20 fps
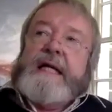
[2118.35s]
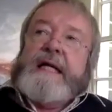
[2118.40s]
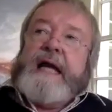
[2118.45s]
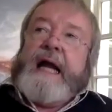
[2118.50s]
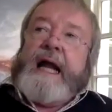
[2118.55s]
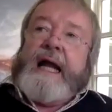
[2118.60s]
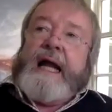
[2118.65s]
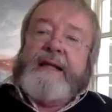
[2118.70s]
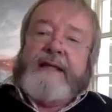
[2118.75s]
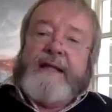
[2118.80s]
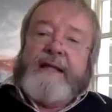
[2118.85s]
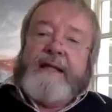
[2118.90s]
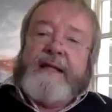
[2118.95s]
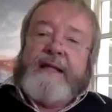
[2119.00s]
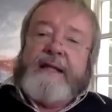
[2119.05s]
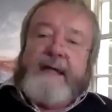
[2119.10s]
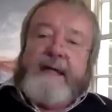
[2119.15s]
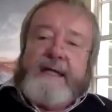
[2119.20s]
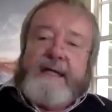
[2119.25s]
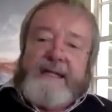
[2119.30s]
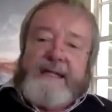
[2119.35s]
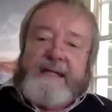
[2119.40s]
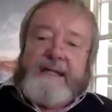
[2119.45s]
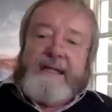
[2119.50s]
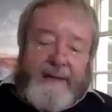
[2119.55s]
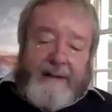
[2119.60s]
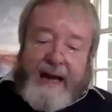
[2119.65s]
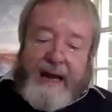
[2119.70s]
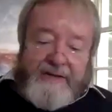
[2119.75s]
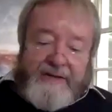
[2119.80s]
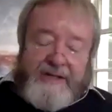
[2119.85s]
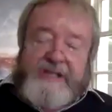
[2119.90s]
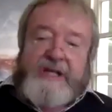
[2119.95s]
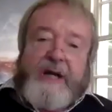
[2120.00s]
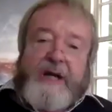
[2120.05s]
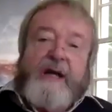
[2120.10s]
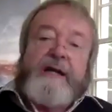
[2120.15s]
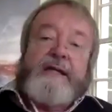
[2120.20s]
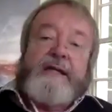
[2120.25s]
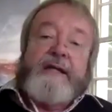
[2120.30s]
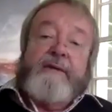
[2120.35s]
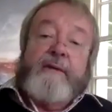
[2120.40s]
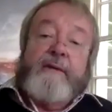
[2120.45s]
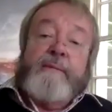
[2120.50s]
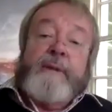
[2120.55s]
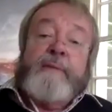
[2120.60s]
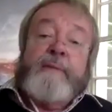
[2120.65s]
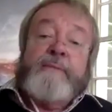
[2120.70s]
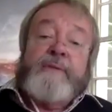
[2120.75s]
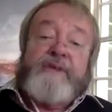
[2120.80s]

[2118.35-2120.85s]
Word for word: and that uh, as a child he remembers